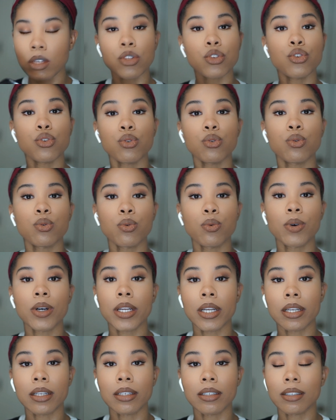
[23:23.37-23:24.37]
do
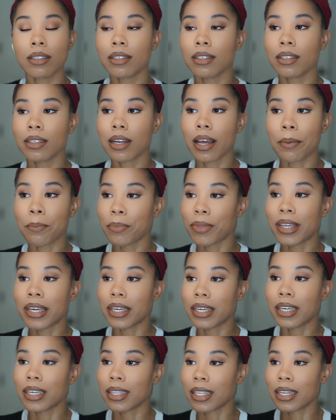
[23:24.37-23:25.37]
what I'm
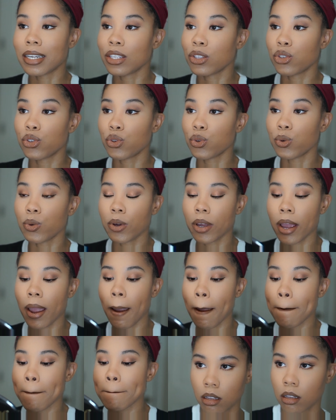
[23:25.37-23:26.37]
thinking that it's doing.
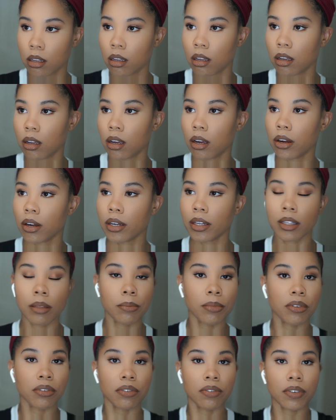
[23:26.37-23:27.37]
All right, let
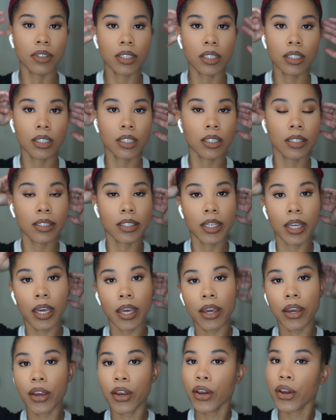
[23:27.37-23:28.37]
me fix this
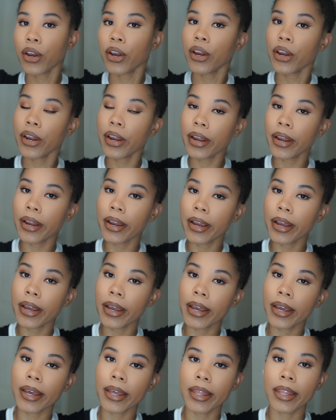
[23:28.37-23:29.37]
hair
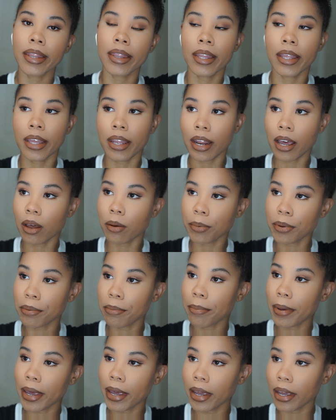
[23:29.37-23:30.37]
and then I'll be
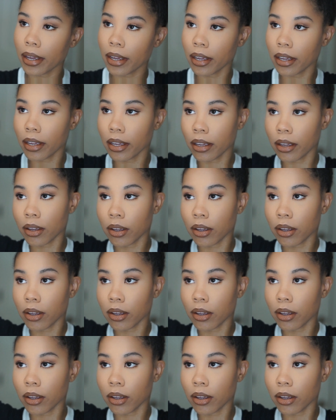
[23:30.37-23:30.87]
back.